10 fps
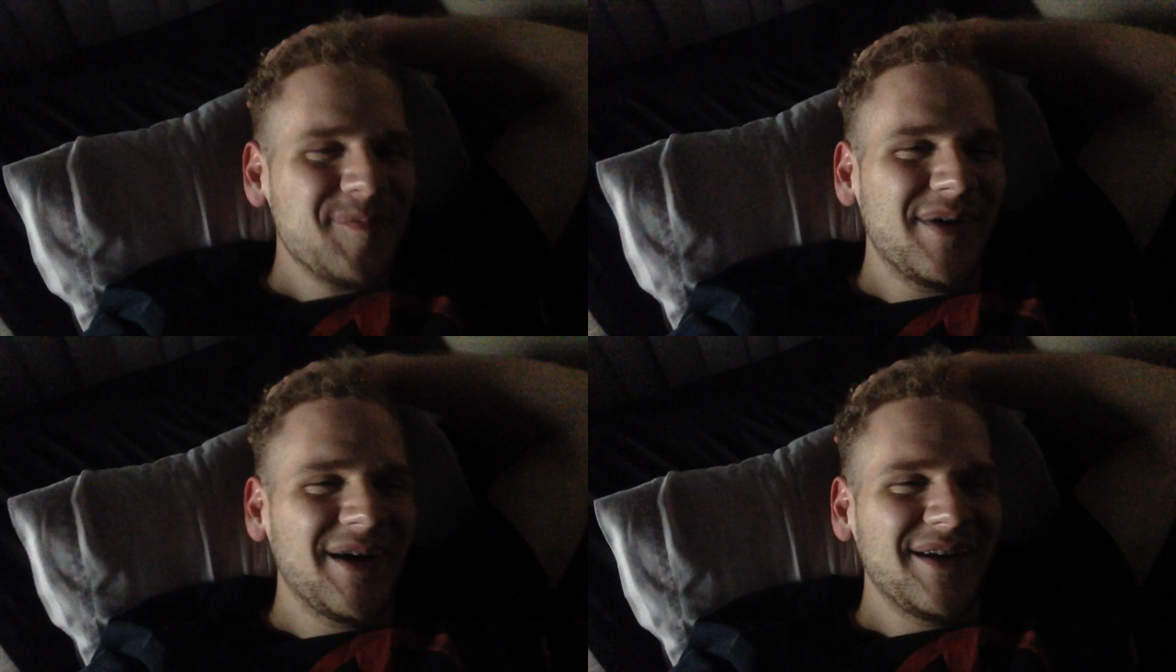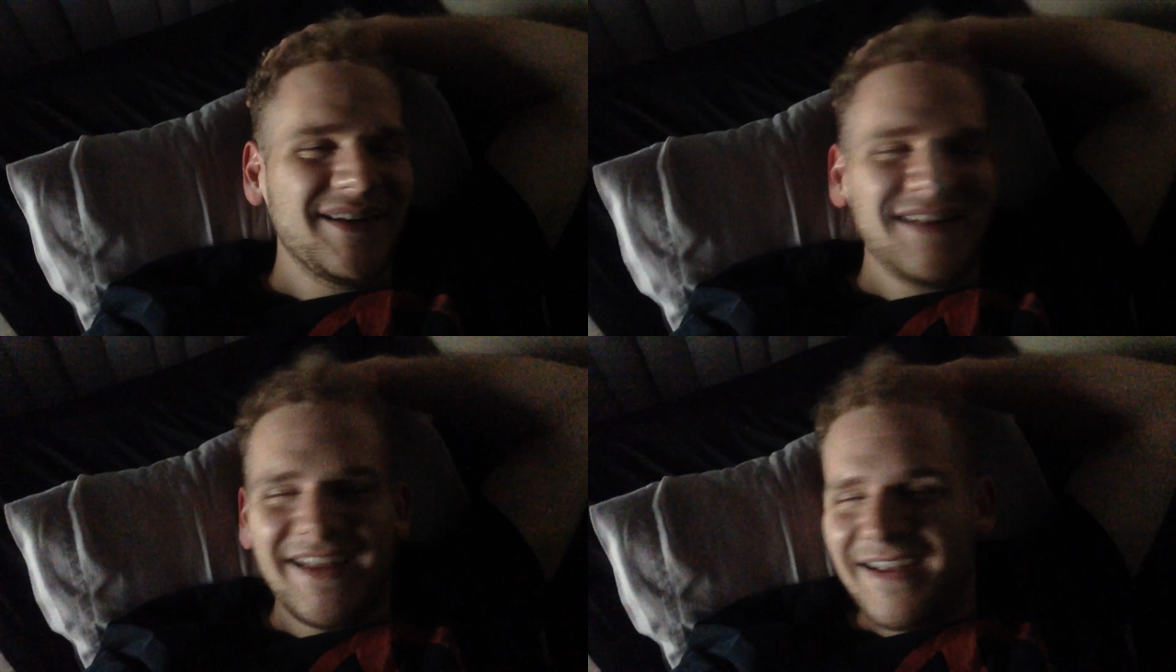
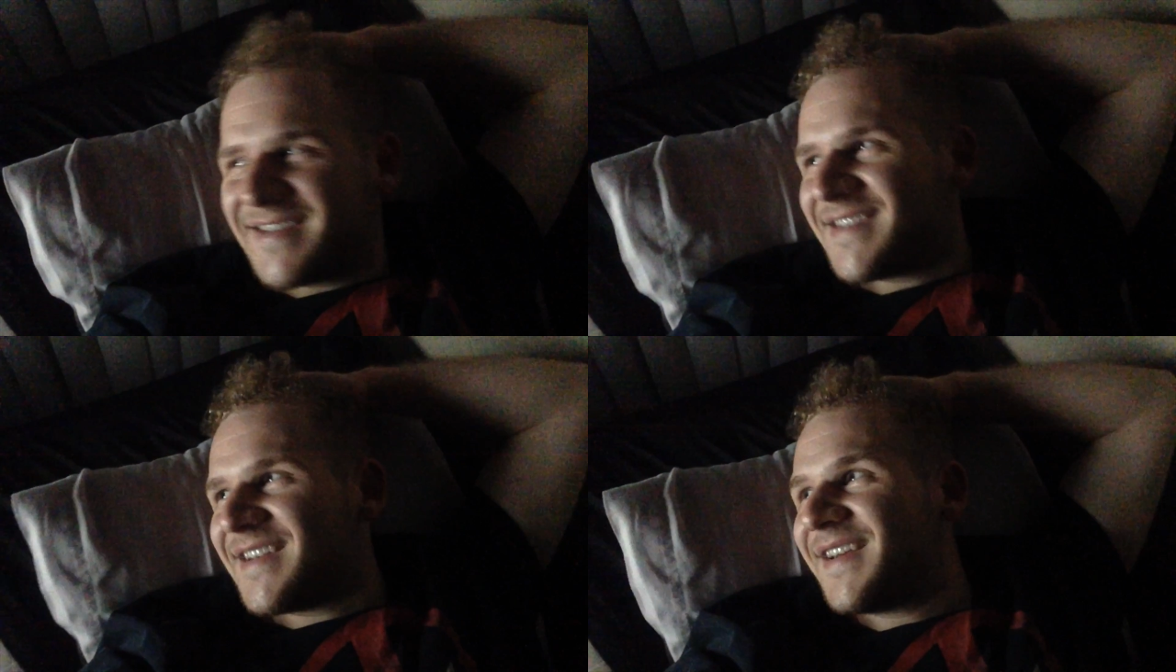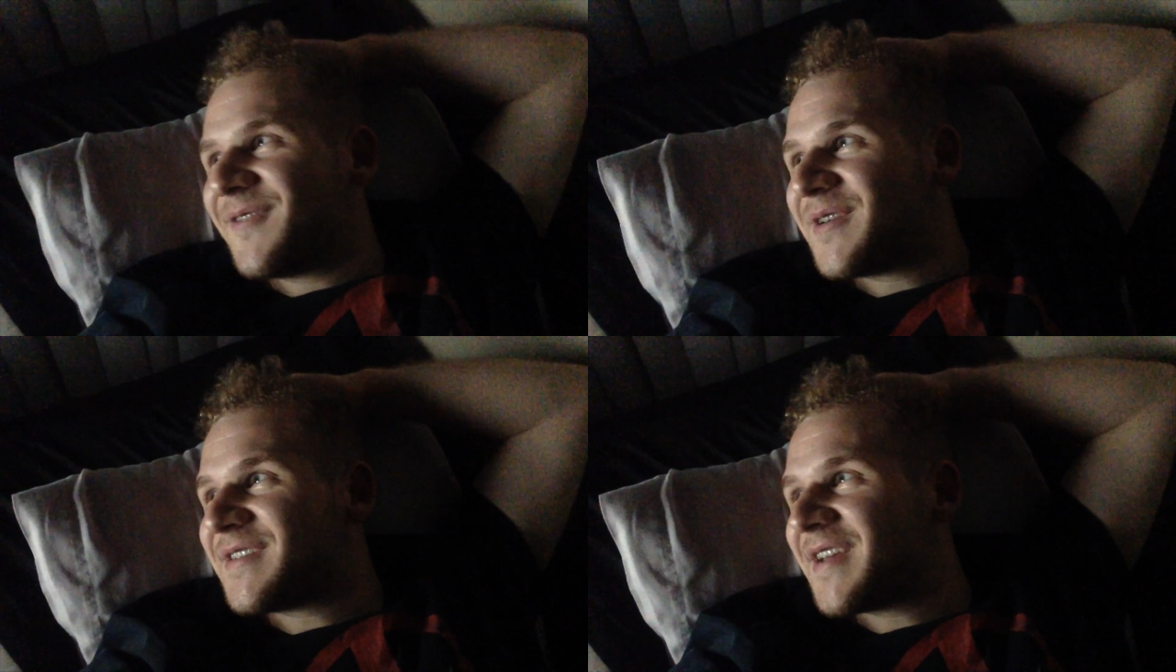but let's see
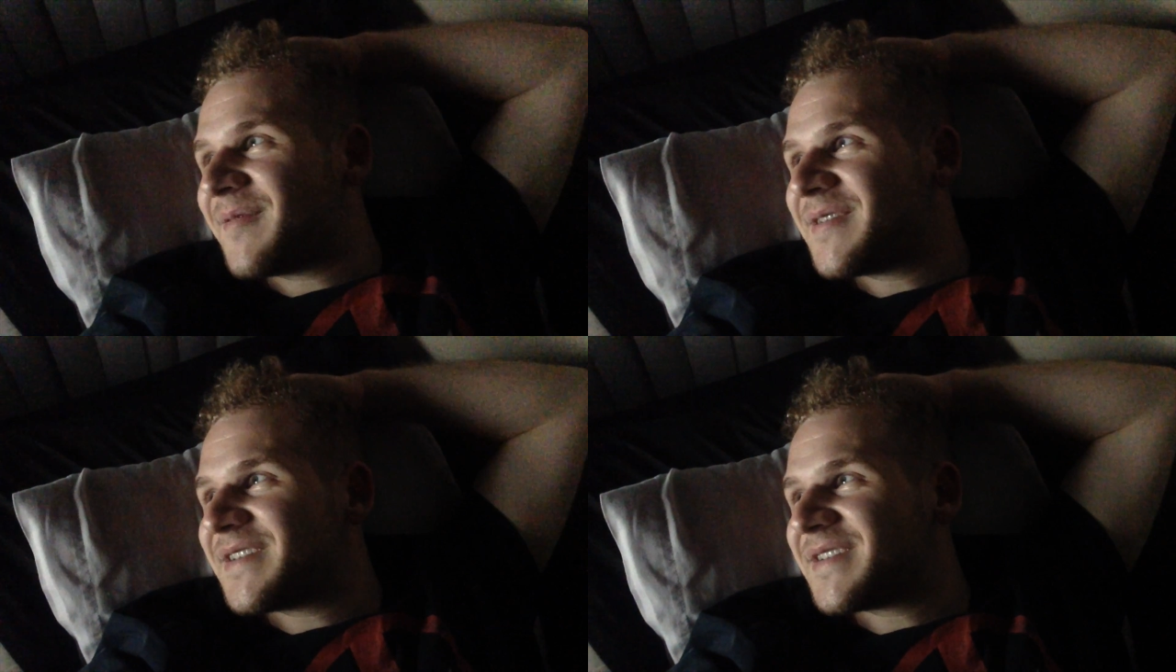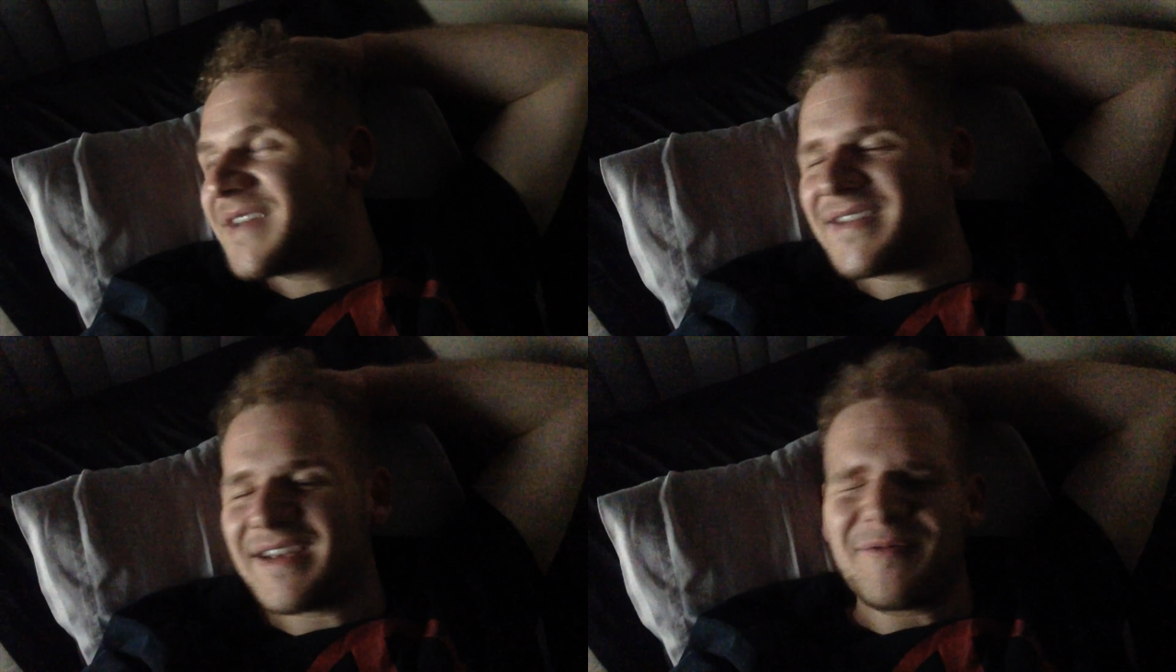what time is it.
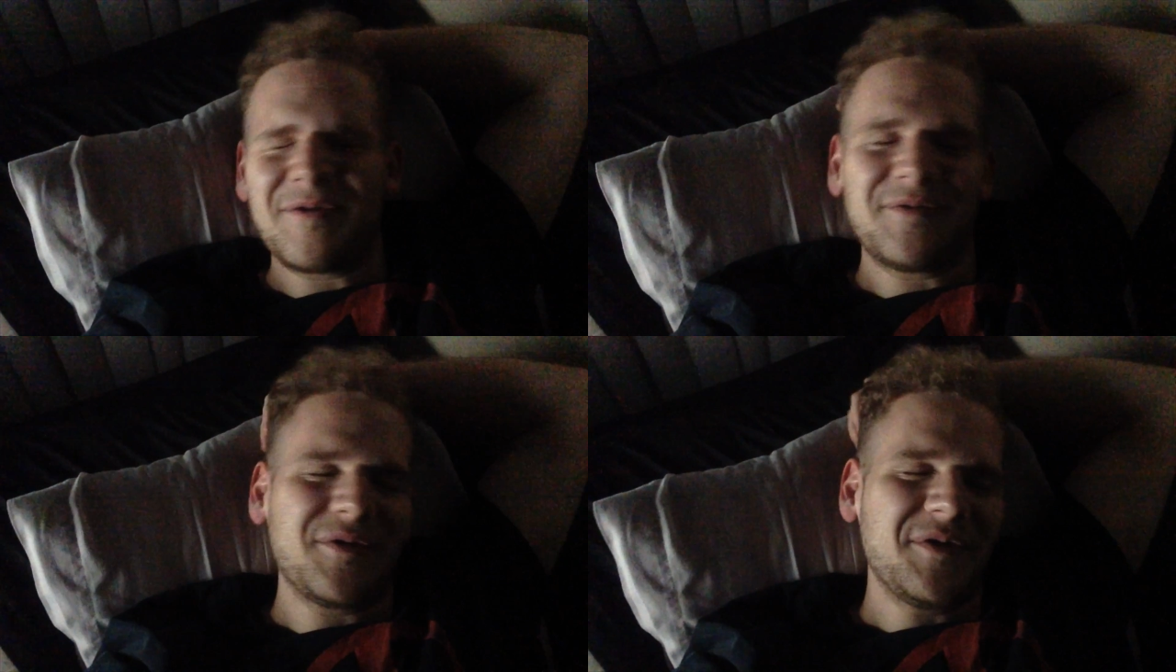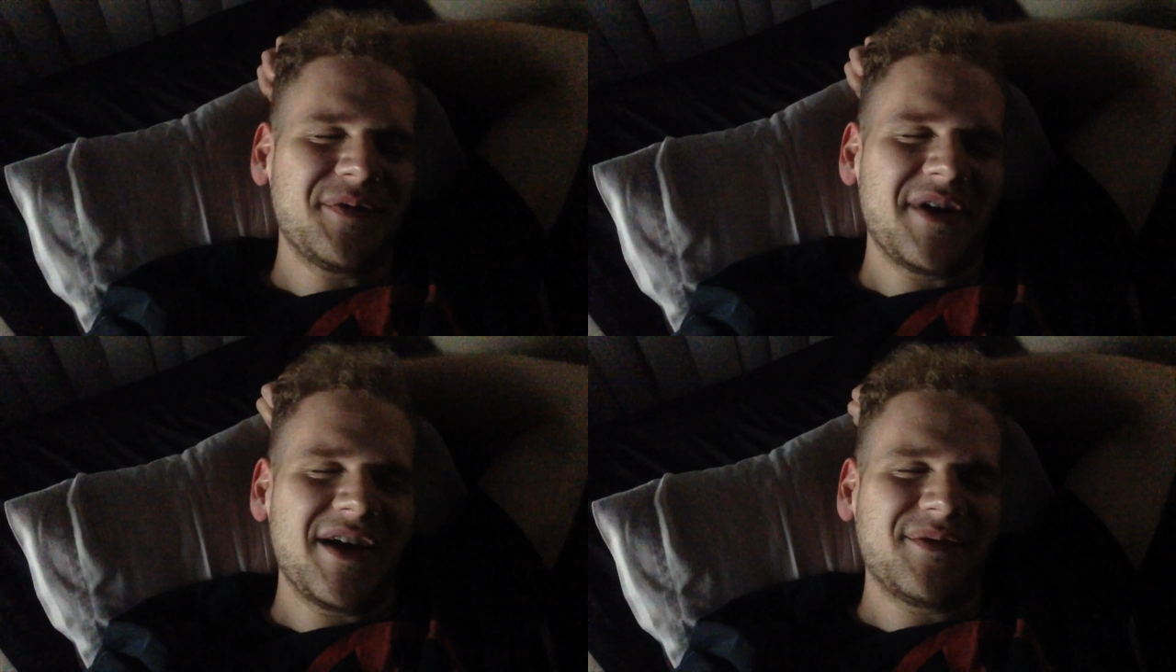It's like
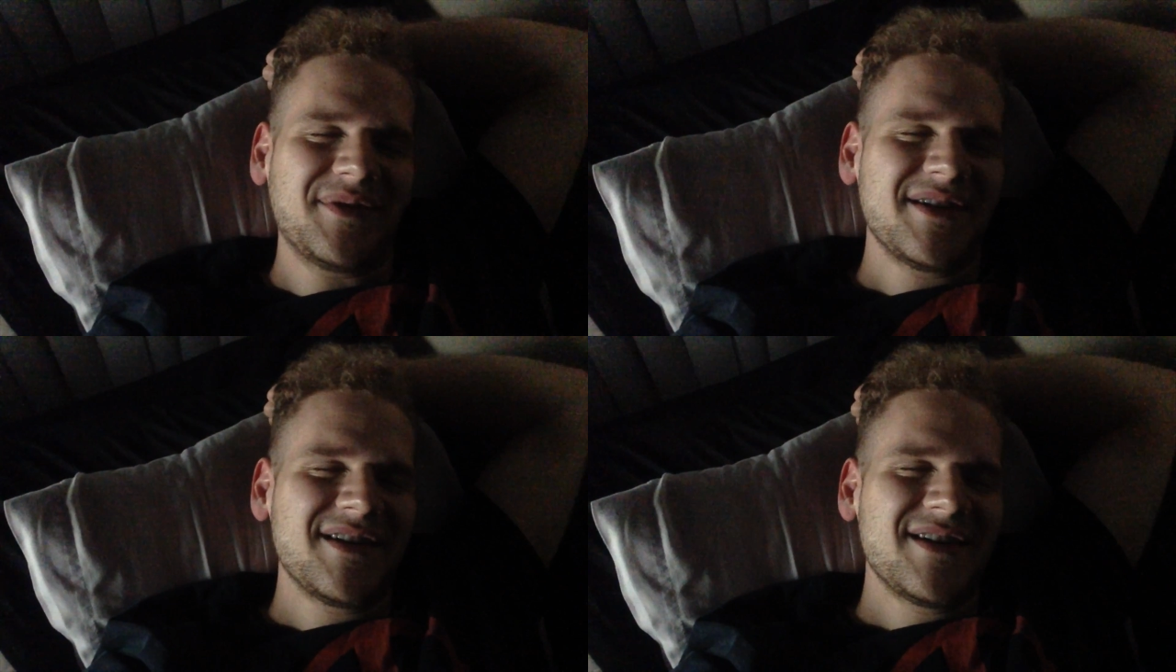1:45.